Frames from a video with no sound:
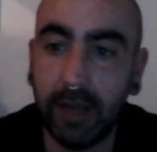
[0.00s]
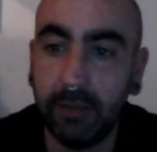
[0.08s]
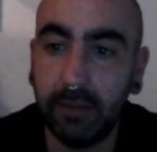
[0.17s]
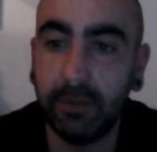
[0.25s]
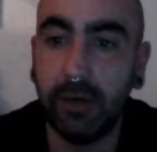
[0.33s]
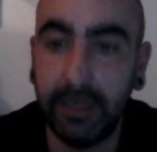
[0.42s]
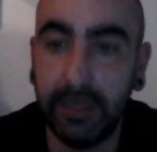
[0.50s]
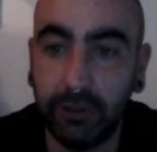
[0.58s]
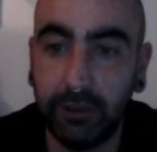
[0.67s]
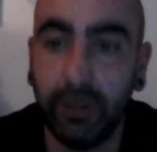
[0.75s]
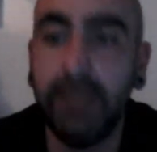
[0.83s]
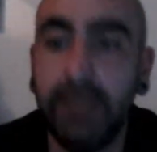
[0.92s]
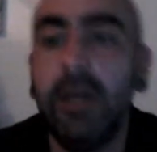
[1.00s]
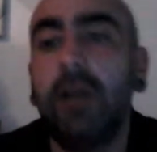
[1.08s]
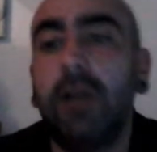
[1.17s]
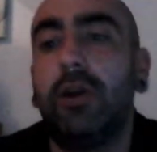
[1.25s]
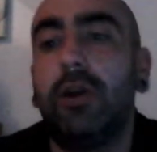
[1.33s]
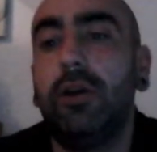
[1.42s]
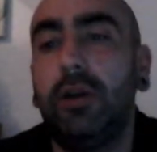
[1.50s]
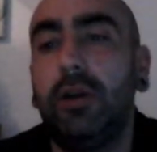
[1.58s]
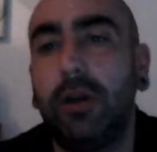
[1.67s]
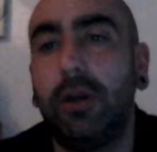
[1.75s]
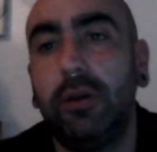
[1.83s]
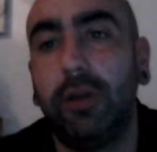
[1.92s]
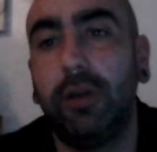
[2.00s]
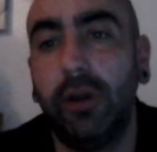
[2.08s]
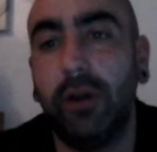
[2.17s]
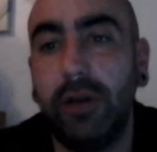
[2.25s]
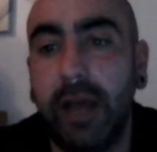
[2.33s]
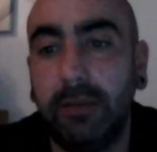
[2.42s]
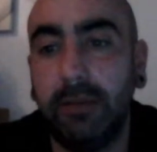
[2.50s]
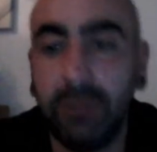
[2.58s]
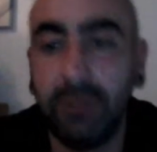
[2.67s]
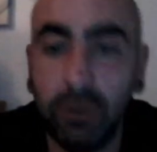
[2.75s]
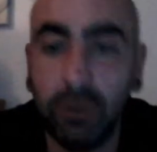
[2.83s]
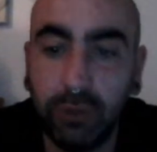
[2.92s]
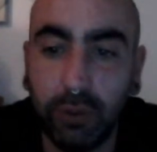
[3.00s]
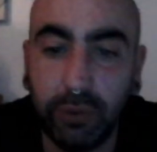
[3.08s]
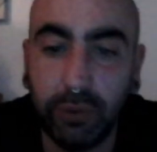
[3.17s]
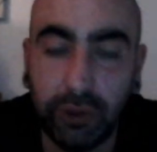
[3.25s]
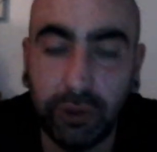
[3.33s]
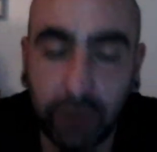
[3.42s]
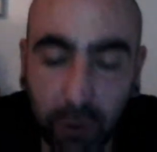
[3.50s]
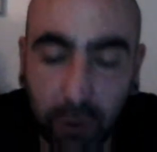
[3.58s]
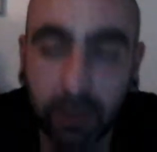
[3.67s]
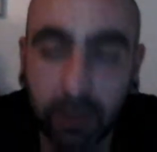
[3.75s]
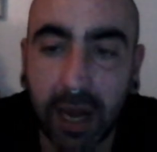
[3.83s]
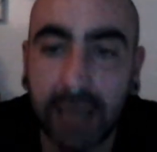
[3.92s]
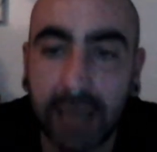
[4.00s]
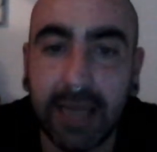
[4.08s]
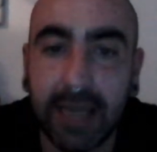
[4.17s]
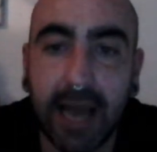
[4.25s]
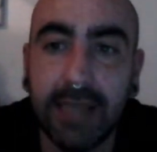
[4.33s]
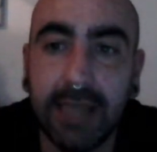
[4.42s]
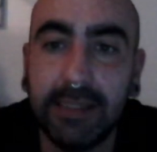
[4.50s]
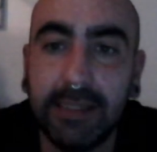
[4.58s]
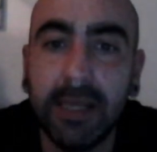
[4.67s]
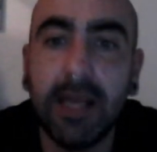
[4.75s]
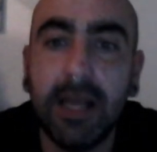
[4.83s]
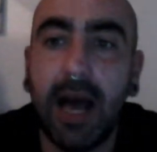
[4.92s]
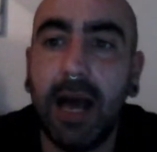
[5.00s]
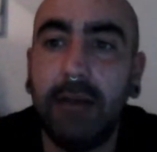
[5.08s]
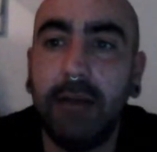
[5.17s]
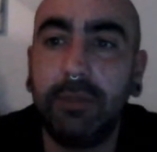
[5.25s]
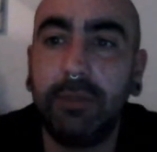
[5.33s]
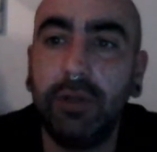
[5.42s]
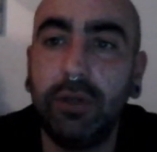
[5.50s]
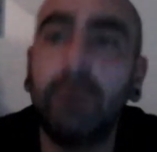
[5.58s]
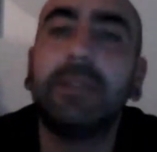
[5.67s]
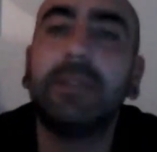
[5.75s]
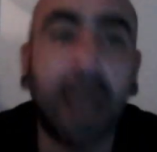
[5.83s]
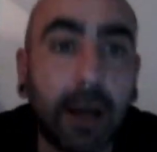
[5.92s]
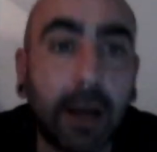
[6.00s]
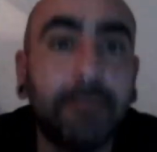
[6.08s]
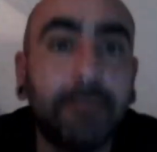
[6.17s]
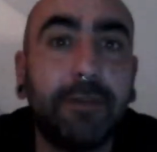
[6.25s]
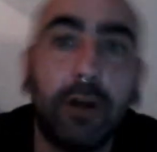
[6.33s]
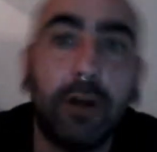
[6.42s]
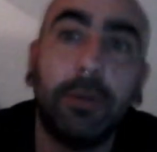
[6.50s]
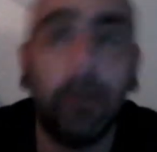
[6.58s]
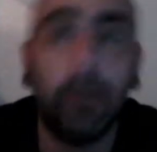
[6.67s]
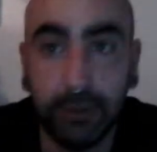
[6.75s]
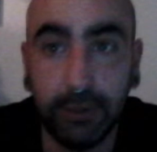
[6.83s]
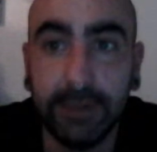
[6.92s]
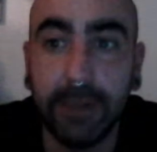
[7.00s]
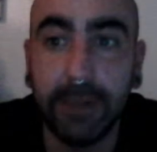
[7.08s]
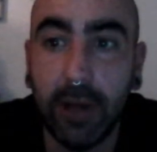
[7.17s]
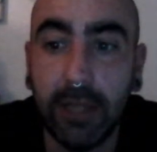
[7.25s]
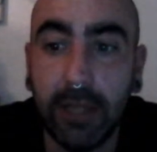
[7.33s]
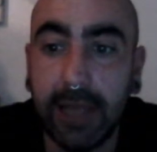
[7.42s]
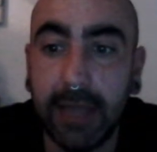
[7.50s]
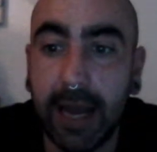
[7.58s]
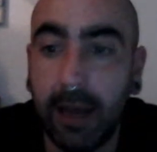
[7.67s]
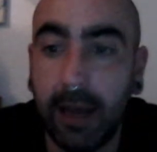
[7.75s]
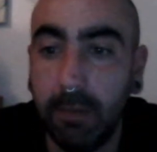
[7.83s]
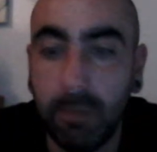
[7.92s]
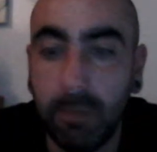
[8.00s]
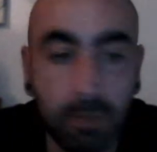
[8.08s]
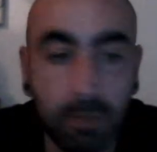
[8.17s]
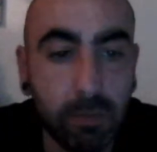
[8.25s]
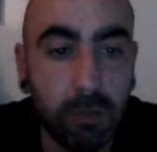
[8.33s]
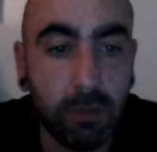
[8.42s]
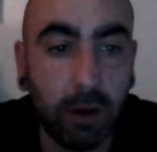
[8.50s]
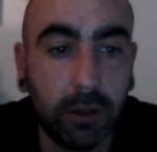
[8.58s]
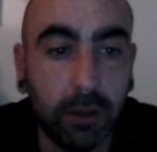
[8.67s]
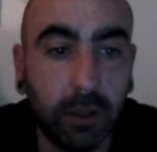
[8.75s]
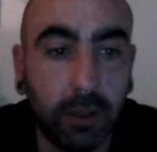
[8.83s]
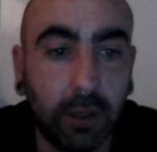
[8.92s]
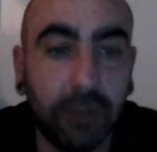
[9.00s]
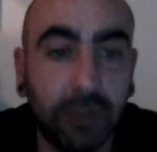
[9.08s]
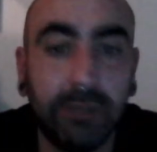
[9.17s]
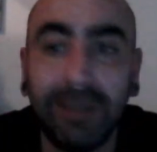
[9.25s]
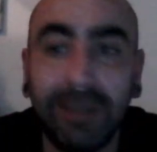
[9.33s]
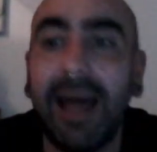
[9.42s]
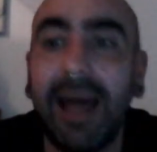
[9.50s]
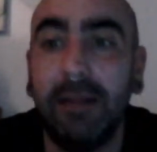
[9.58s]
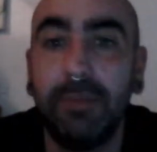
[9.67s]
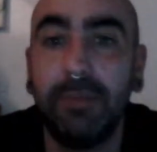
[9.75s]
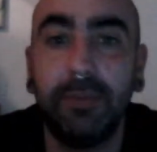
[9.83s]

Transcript: Thoroughly enjoyed. Good. I'm so glad, guys. But do go and sign up for all my courses and all. Because they will help.